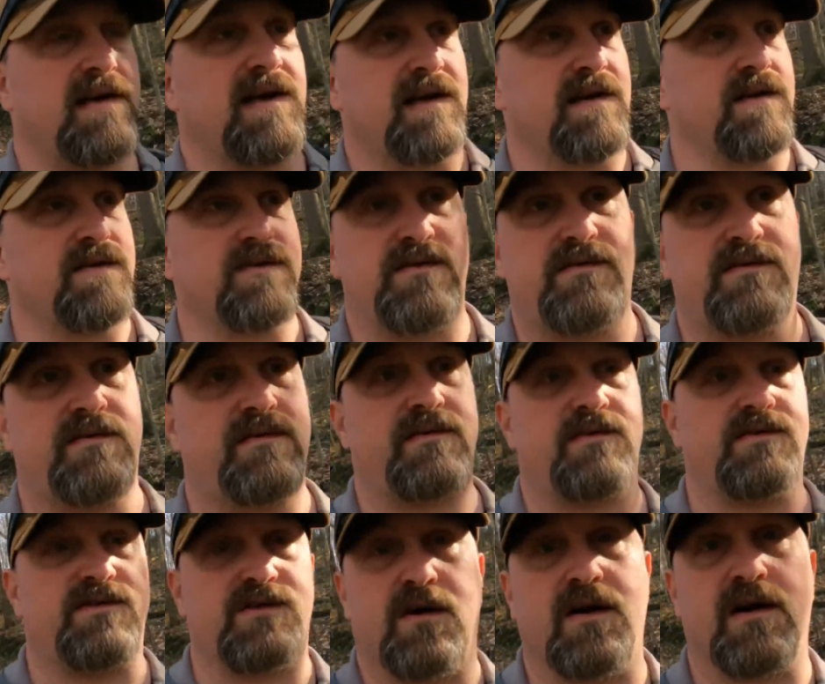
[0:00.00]
I know
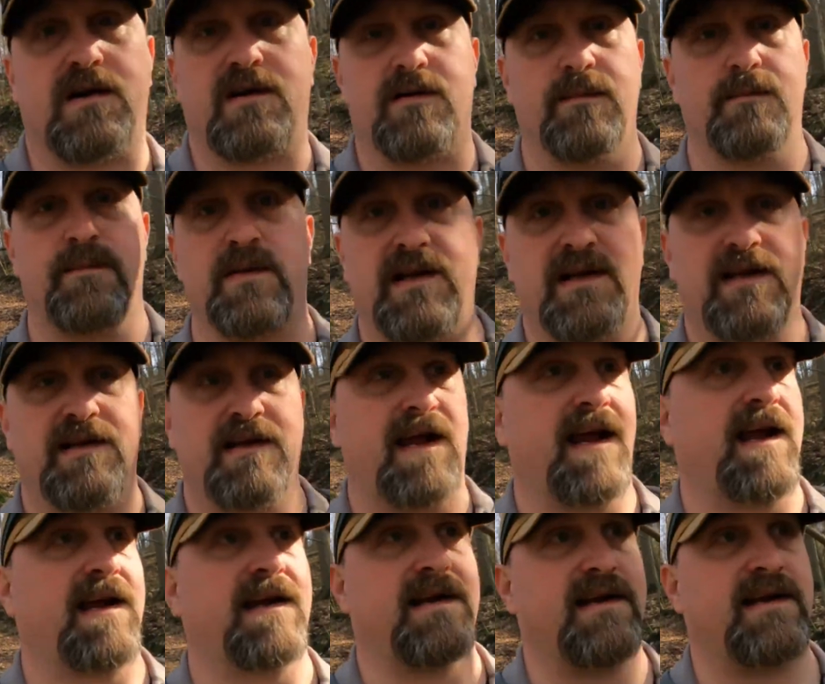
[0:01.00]
John completely
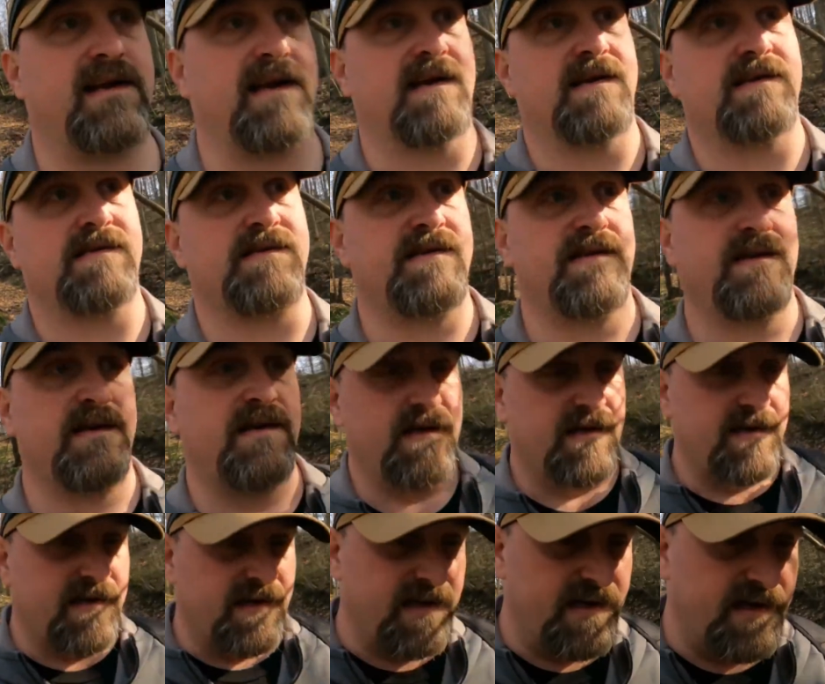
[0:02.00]
hated his.
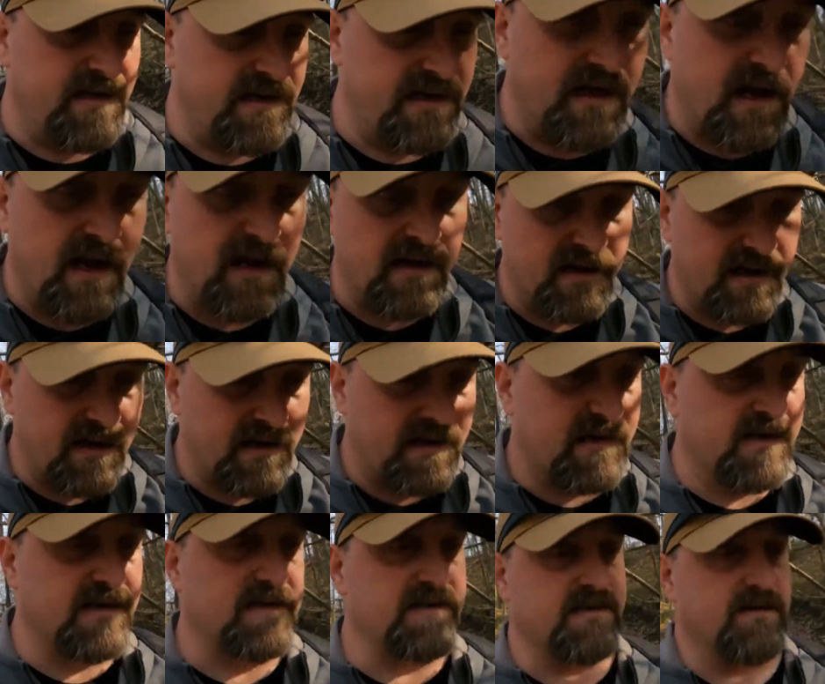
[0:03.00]
He did not like
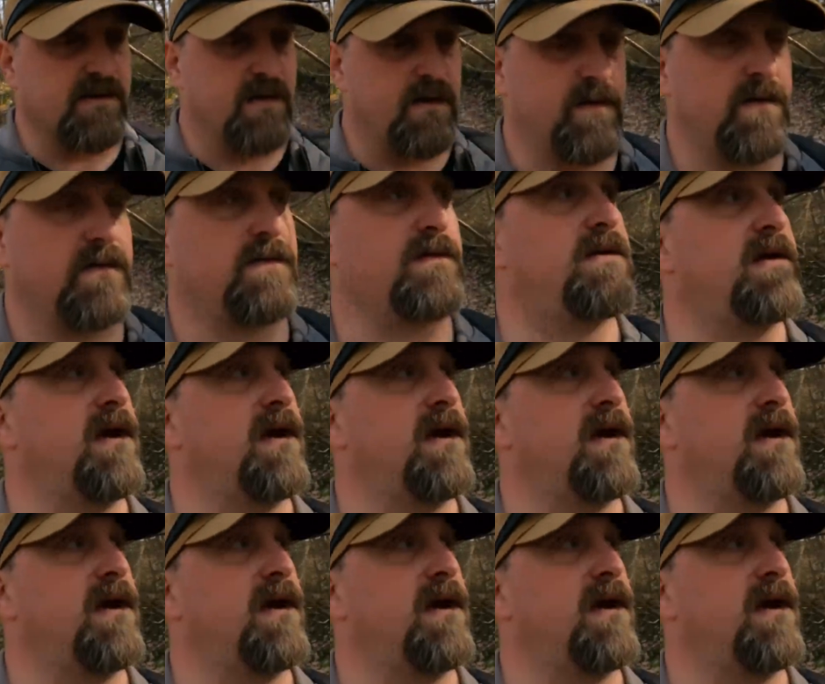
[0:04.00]
his at all.